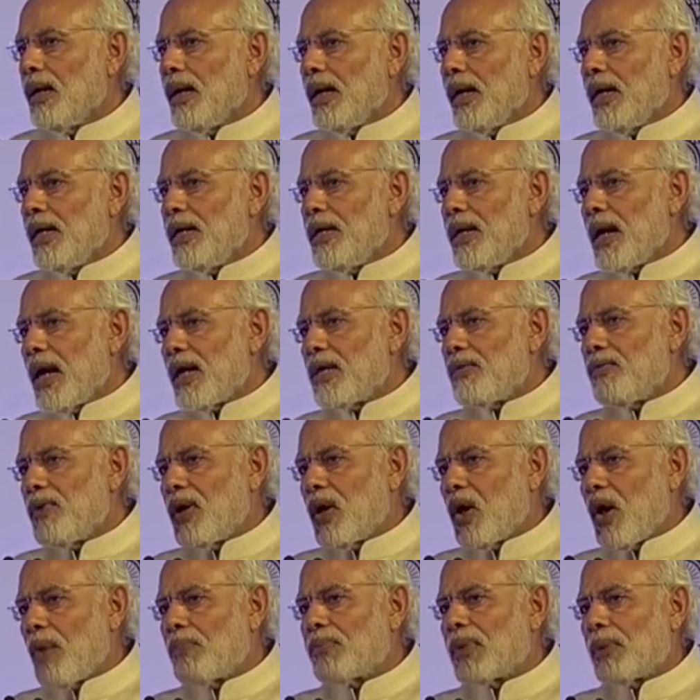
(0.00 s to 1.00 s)
India is
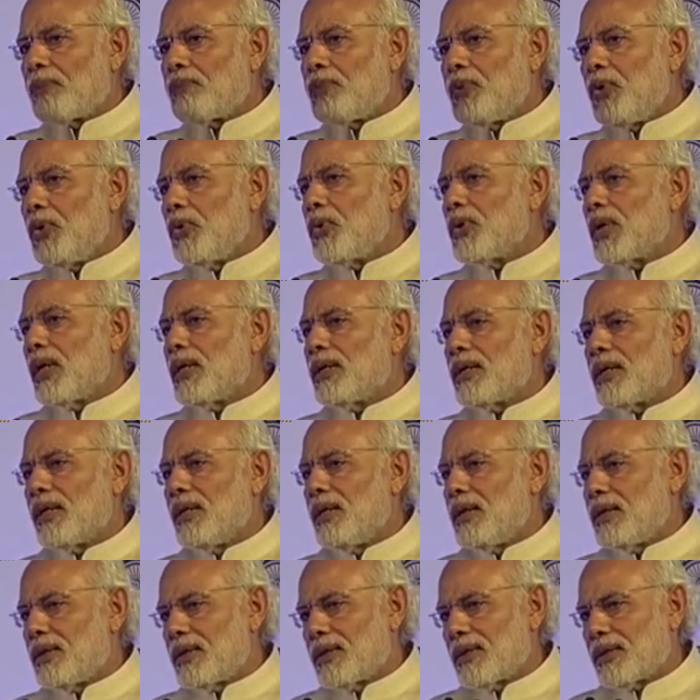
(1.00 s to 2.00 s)
one of the few
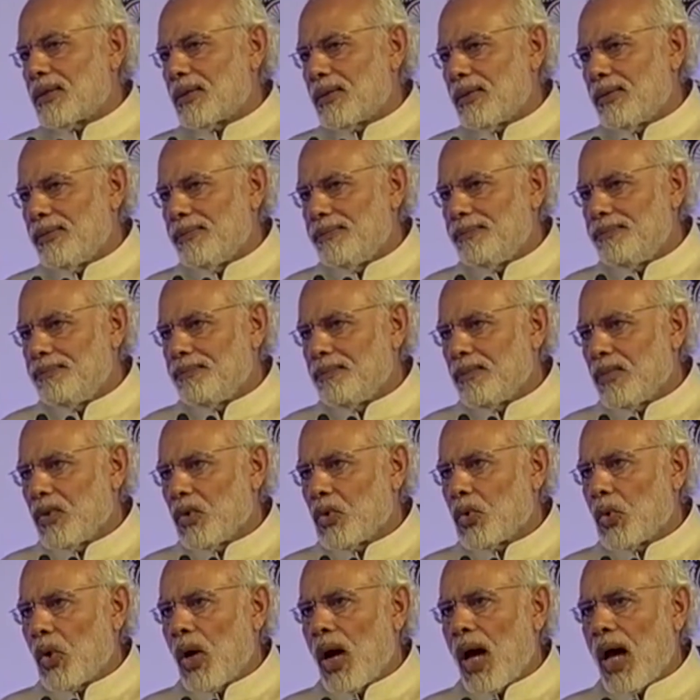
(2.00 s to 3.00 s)
countries
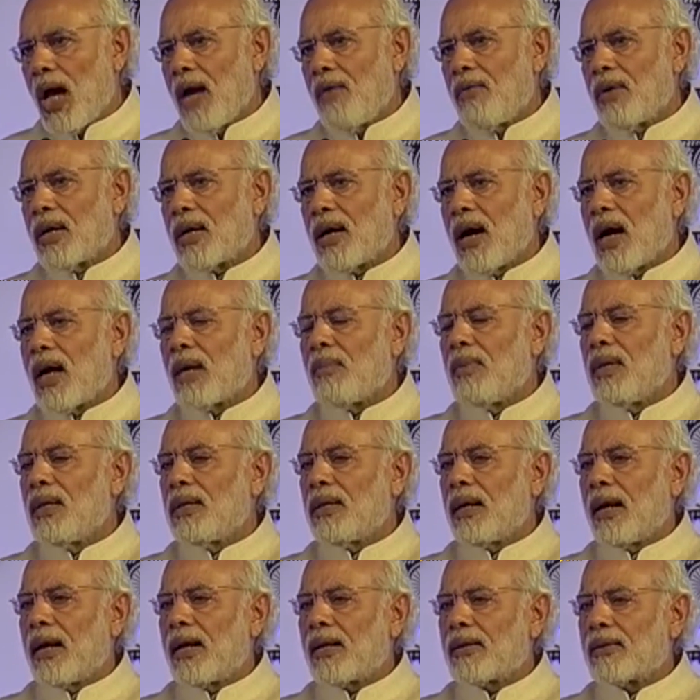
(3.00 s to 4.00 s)
to have a carbon
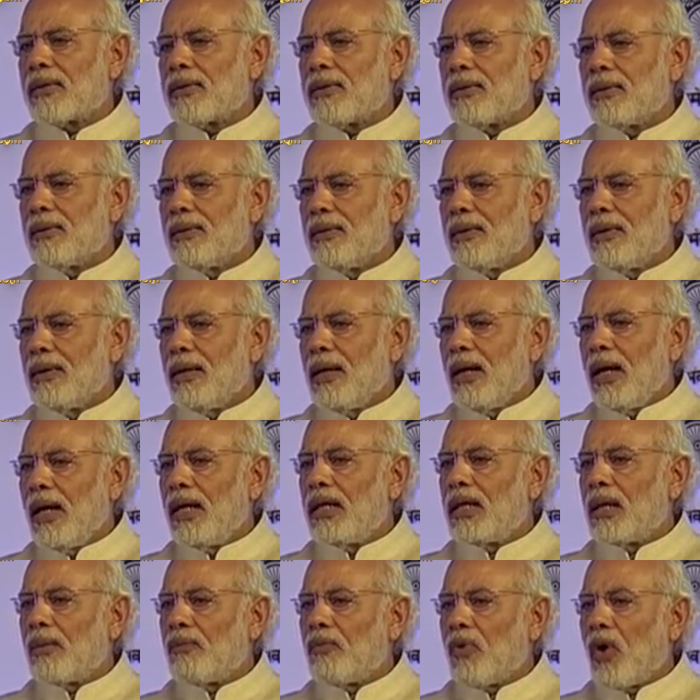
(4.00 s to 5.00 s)
tax
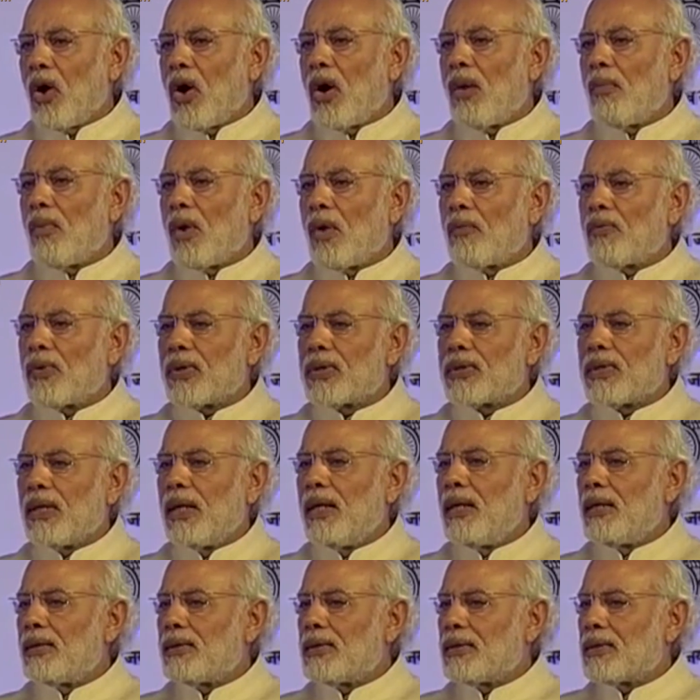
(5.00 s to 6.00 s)
in the form of a
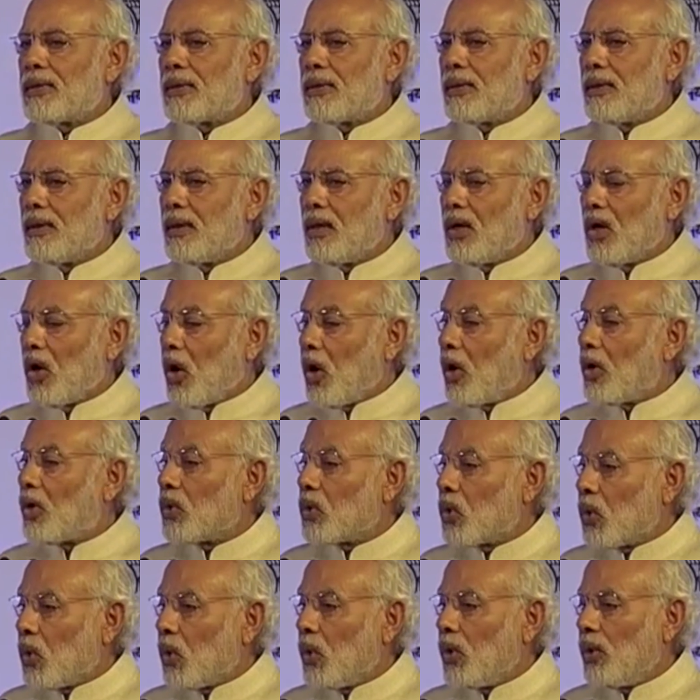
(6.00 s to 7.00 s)
cess on
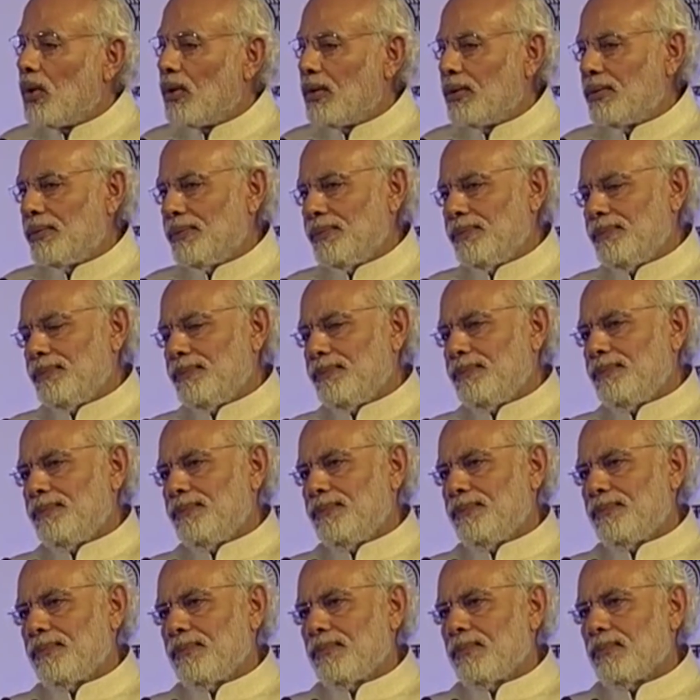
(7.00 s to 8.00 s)
coal.
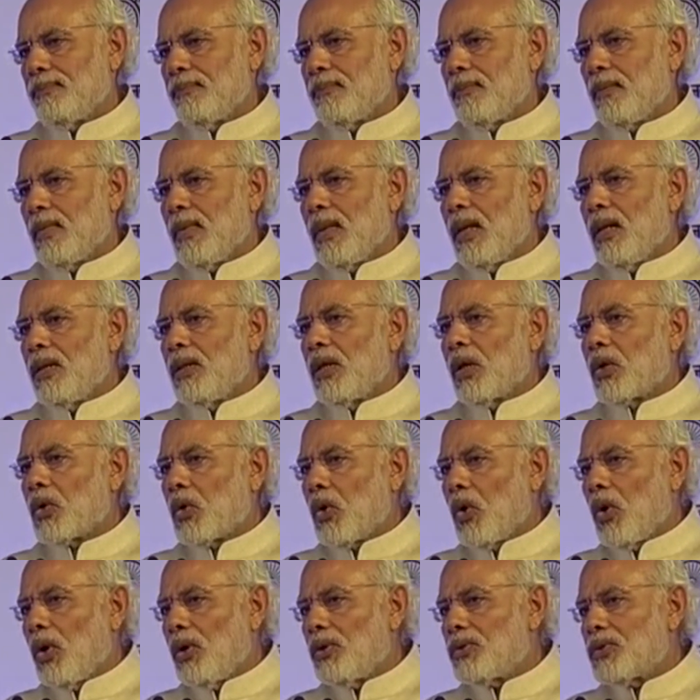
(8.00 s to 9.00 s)
The
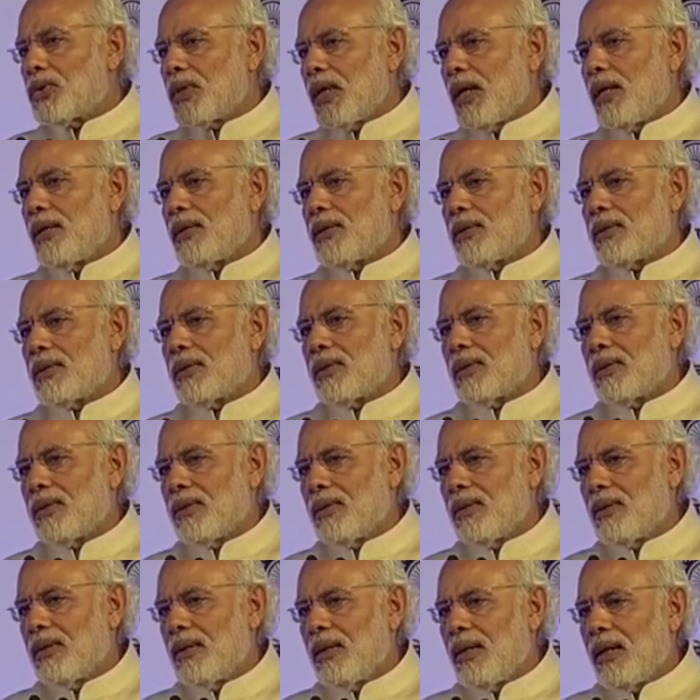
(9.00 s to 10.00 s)
coal cess
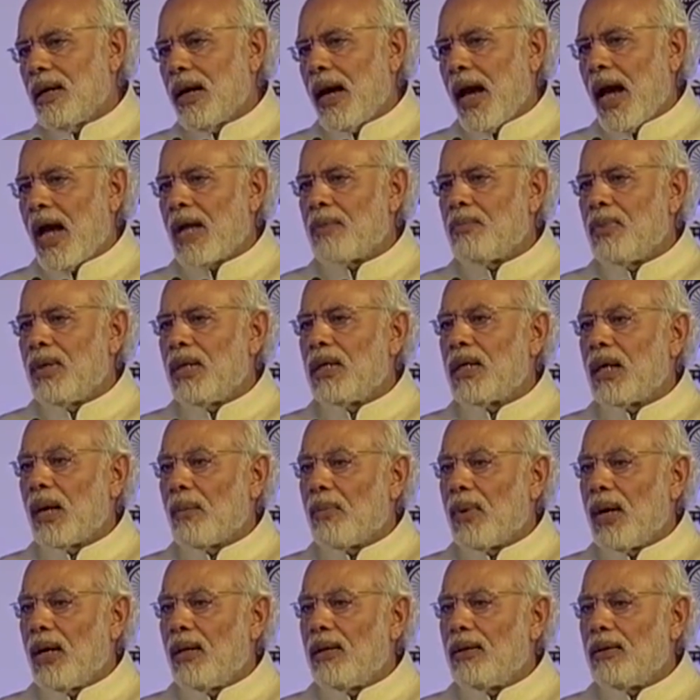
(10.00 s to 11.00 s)
has been
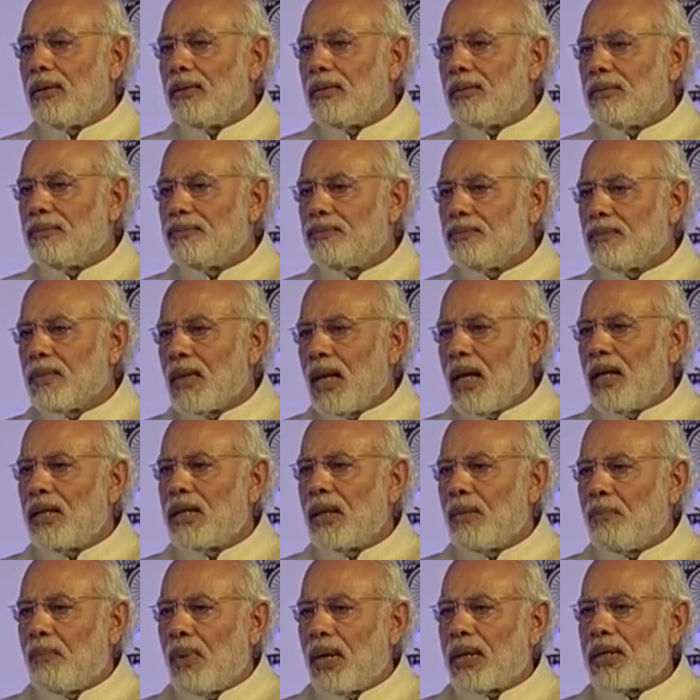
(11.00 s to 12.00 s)
doubled in
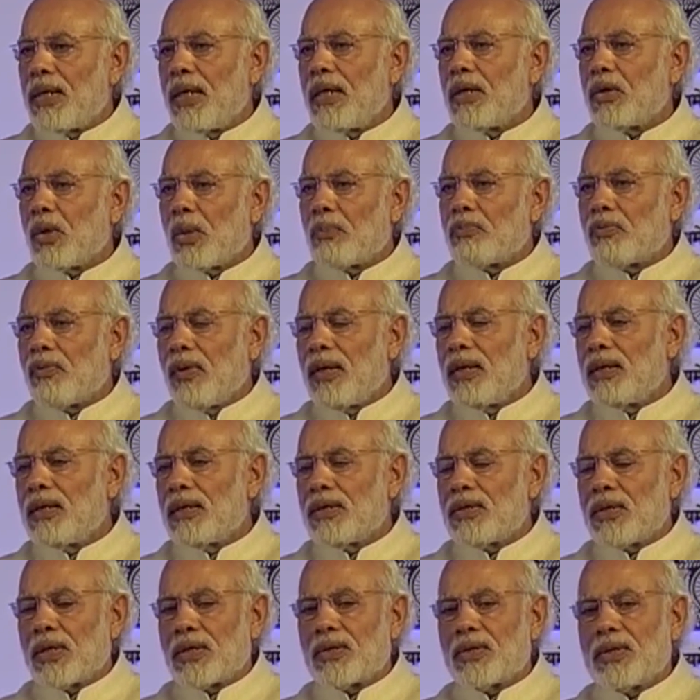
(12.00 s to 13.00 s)
the budget of
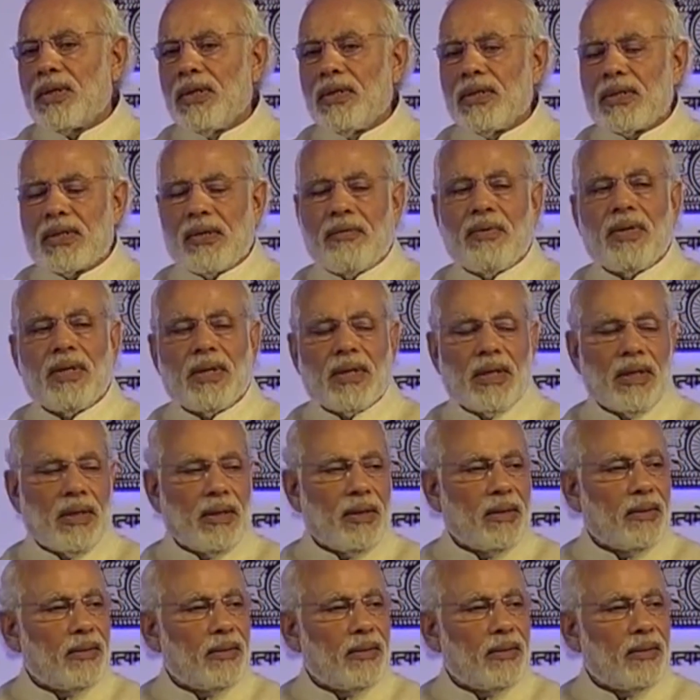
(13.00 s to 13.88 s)
2016-17.